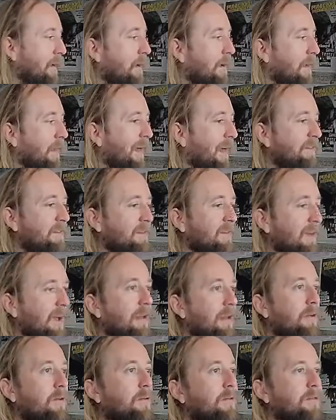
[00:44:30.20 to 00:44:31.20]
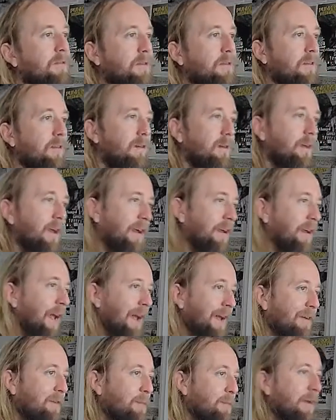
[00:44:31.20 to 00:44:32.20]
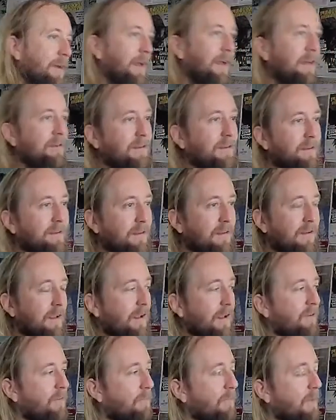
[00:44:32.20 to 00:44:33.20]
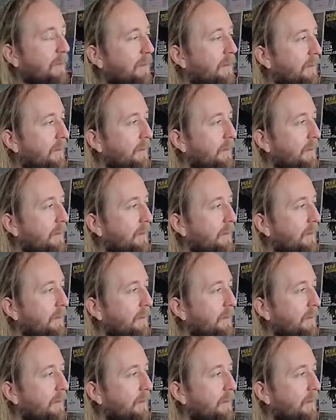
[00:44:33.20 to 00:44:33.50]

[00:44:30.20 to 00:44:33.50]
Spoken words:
Not just getting used to the engagement and disengagement.